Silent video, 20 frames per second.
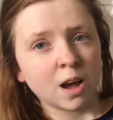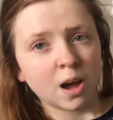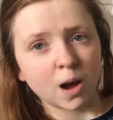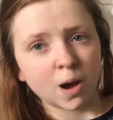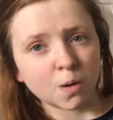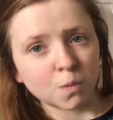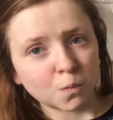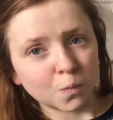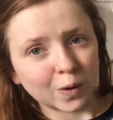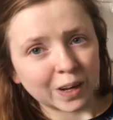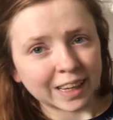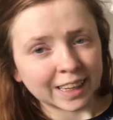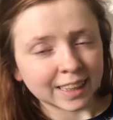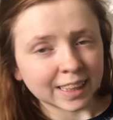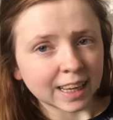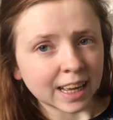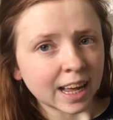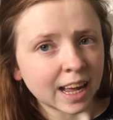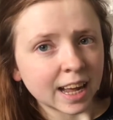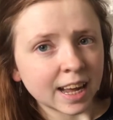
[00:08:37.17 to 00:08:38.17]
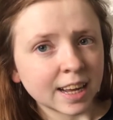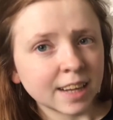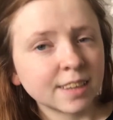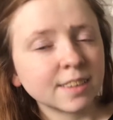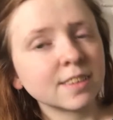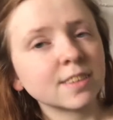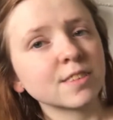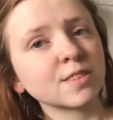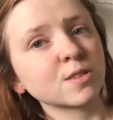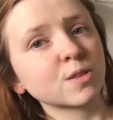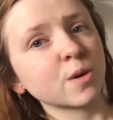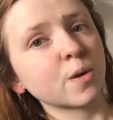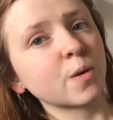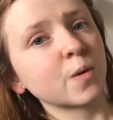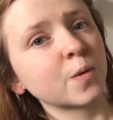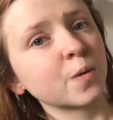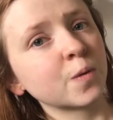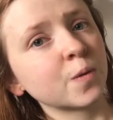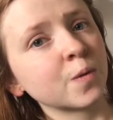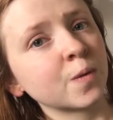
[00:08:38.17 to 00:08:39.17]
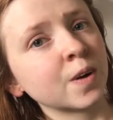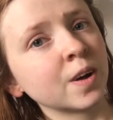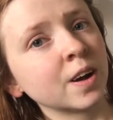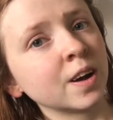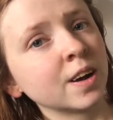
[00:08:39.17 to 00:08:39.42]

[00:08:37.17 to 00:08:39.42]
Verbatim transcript: a week ahead, so